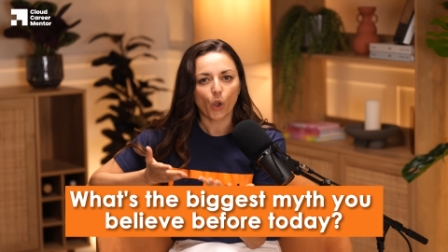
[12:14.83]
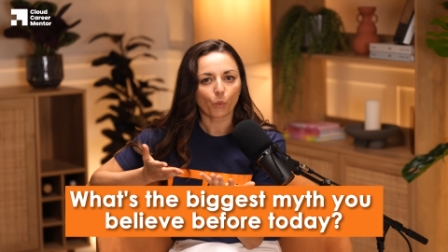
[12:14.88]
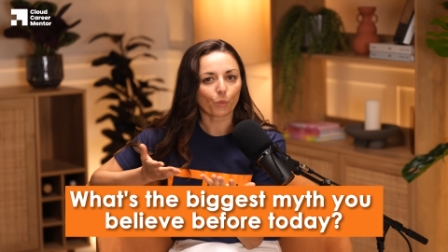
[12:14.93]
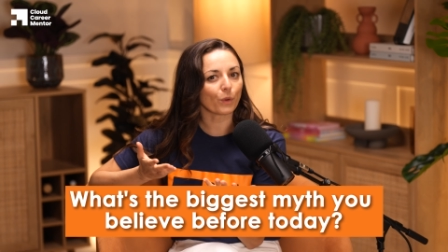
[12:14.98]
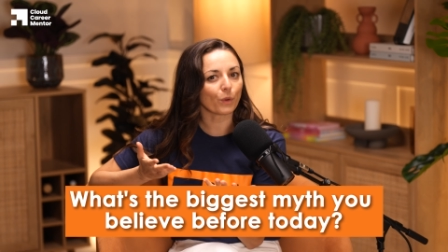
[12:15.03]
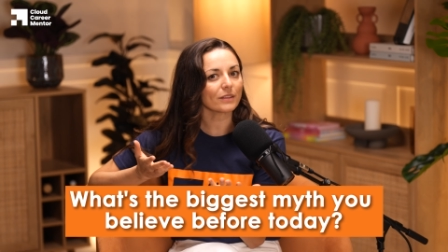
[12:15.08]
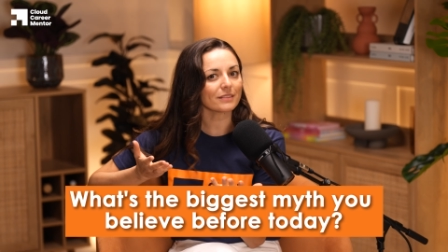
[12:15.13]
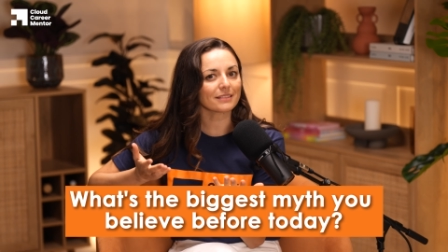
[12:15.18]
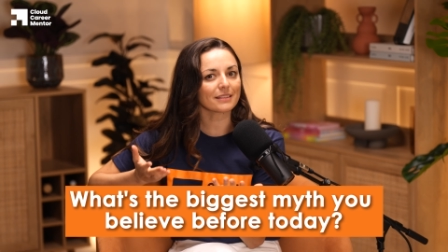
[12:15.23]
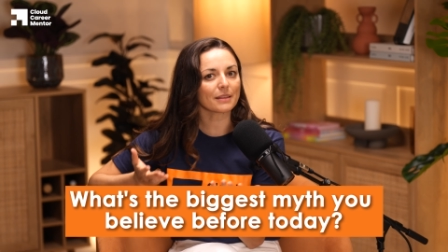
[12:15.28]

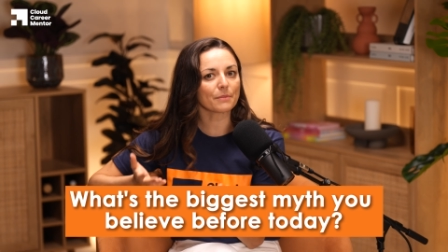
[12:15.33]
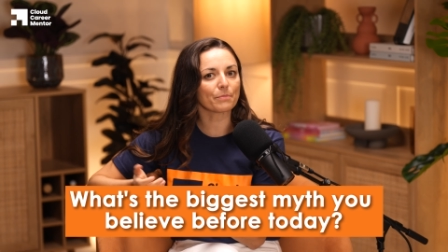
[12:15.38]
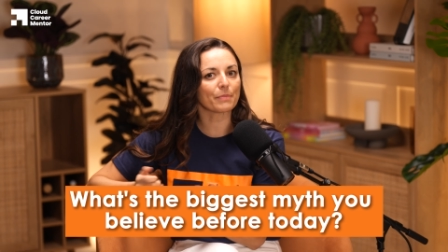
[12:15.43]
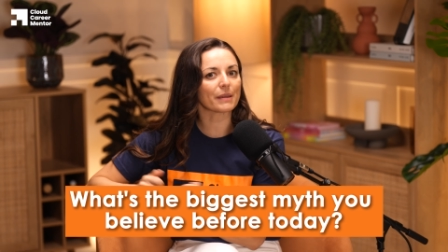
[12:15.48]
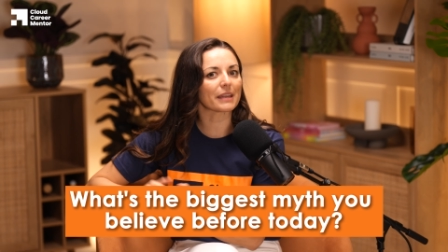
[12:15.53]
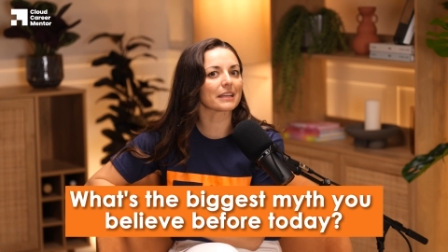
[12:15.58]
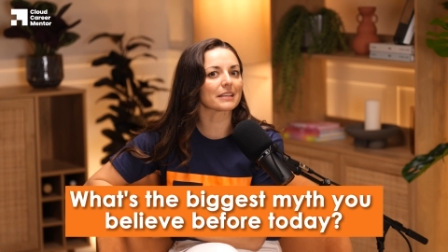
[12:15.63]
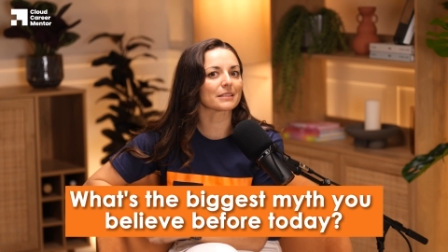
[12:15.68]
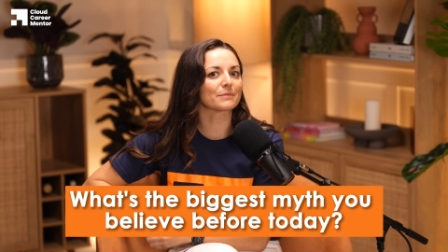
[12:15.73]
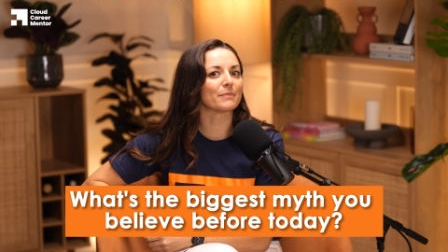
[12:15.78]
What's the
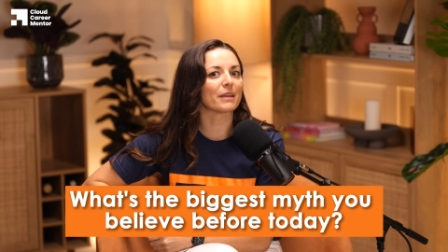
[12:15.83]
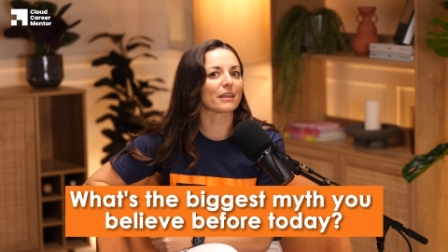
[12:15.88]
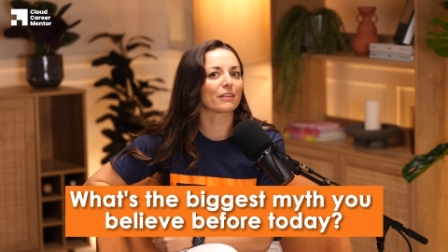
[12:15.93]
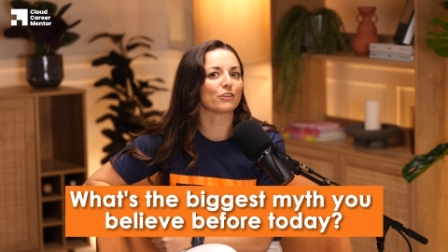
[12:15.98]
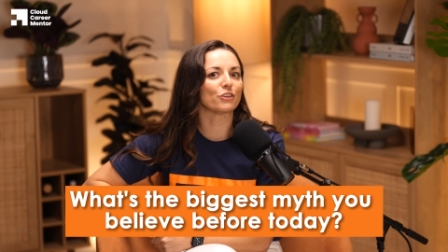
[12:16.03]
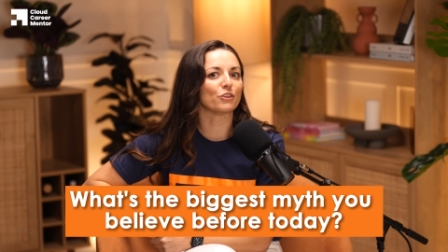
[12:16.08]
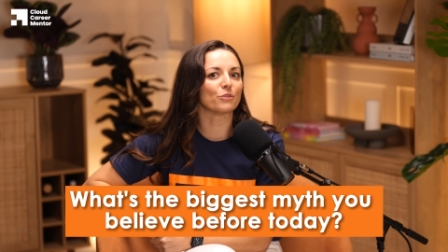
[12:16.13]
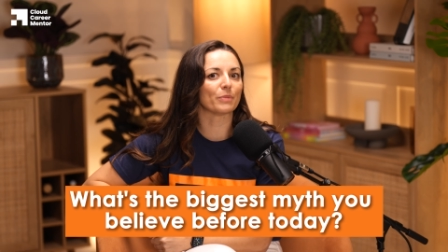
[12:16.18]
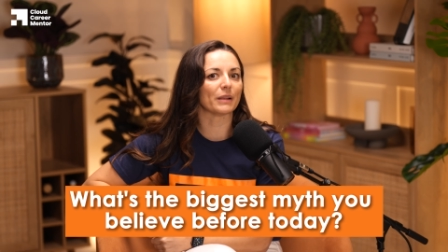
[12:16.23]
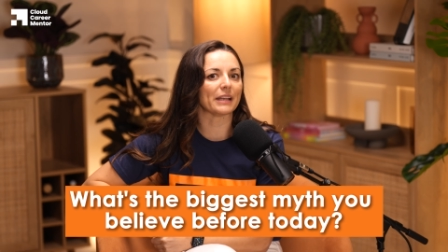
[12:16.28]
biggest myth
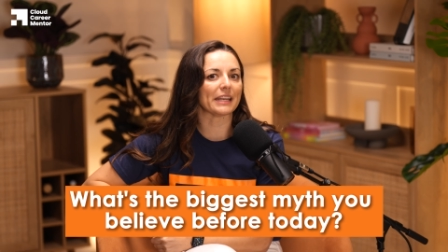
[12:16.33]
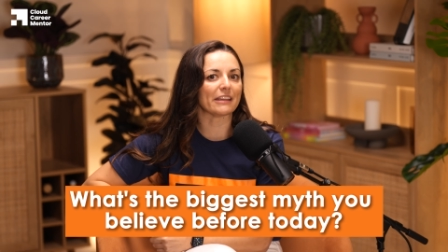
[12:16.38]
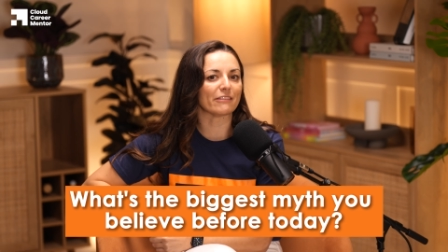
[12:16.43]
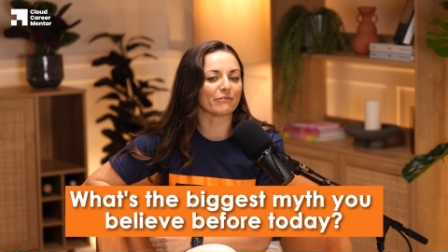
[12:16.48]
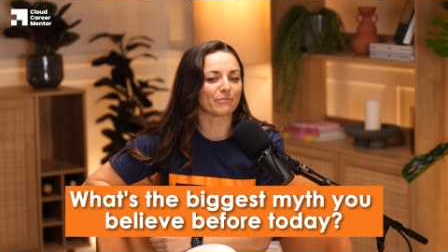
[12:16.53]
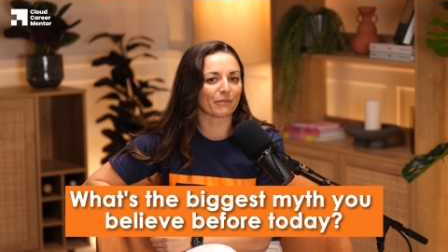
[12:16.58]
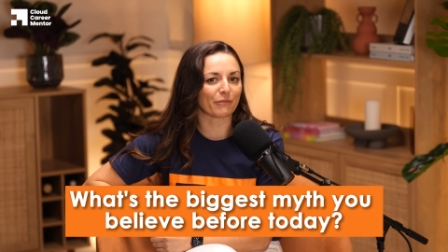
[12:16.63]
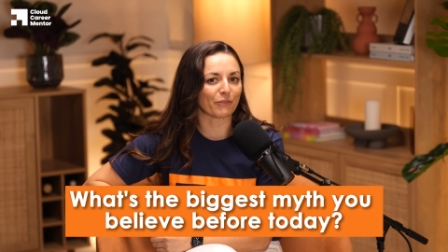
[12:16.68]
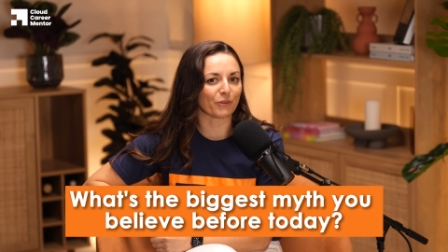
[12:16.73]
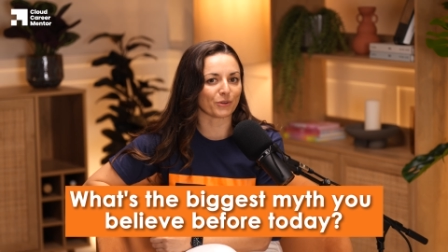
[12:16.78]
you
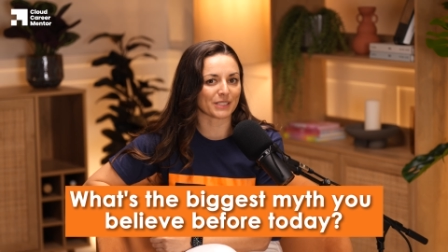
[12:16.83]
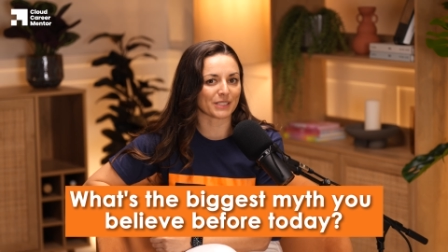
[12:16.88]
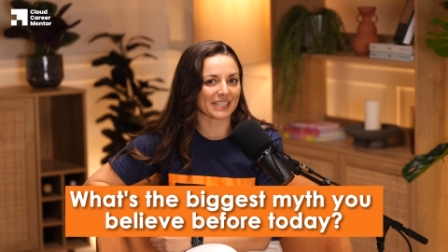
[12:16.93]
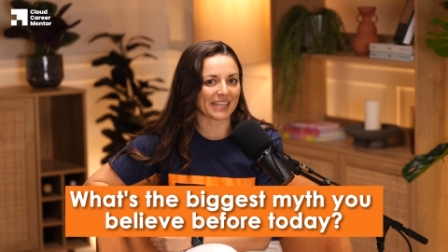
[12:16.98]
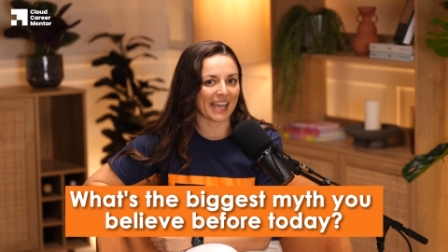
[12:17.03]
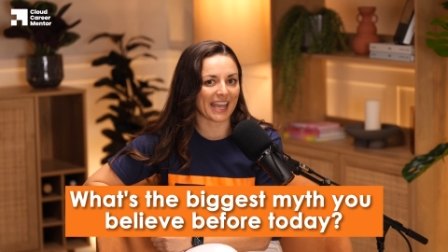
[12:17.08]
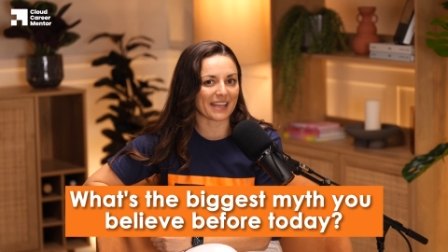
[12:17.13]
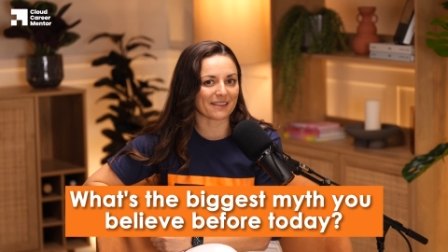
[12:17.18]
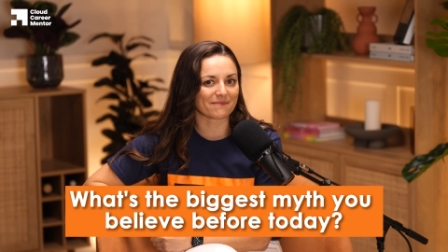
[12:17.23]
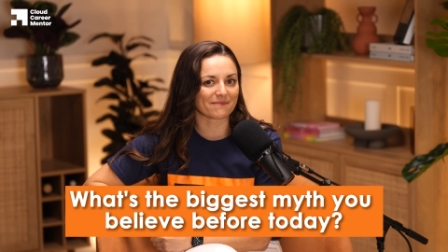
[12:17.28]
believed before
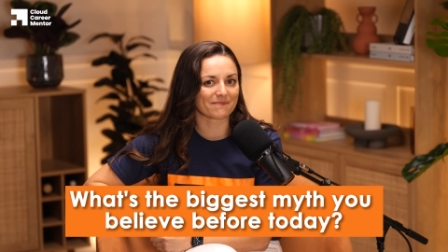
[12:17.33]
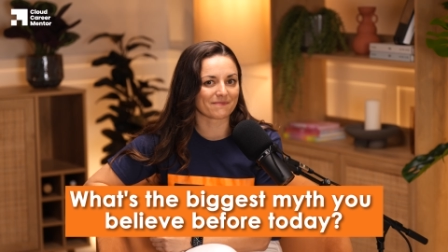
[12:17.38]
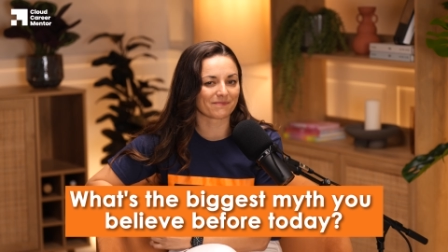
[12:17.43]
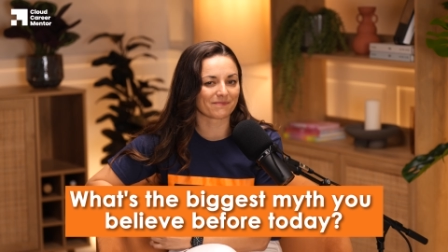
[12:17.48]
today?